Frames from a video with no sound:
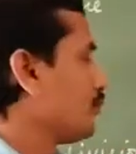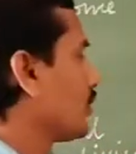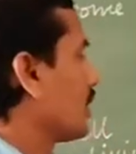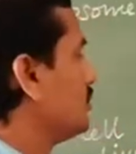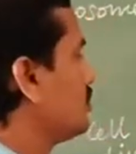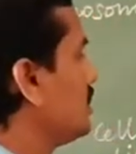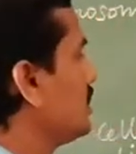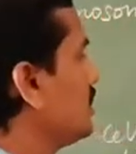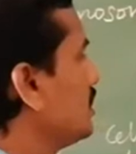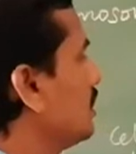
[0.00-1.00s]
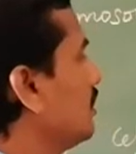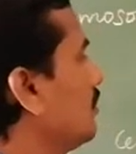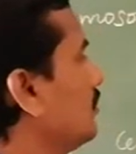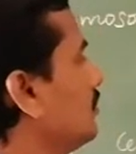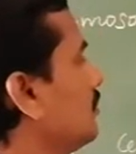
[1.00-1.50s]
A gene
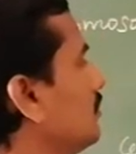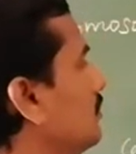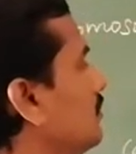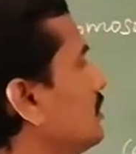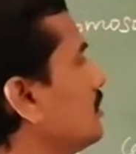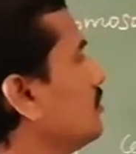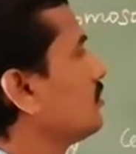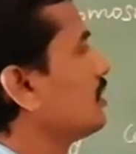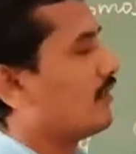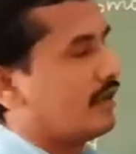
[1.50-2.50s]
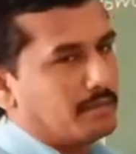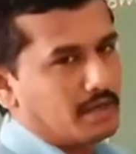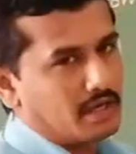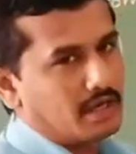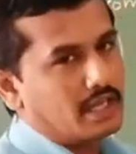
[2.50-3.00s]
with the use of
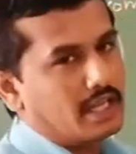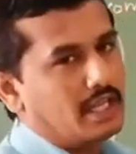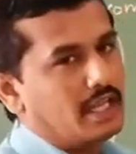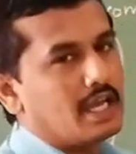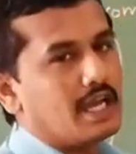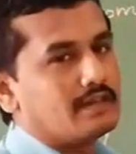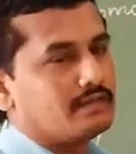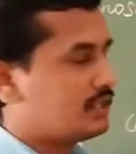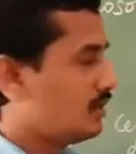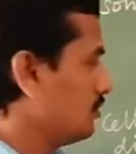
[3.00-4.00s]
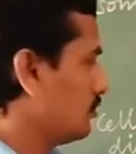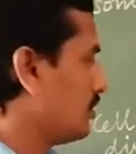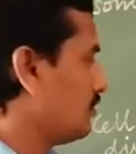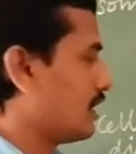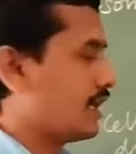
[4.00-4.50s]
mRNA and with the use
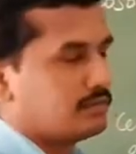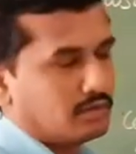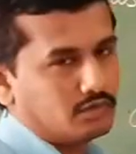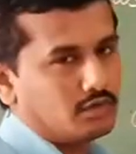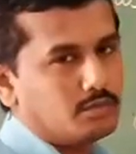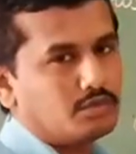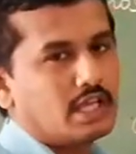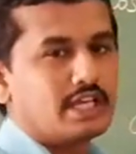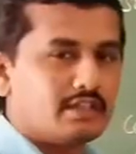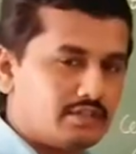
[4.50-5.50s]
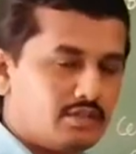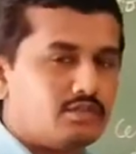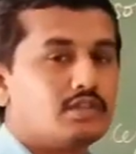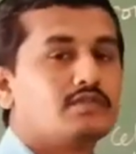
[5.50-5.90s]
of ribosomes and with the use of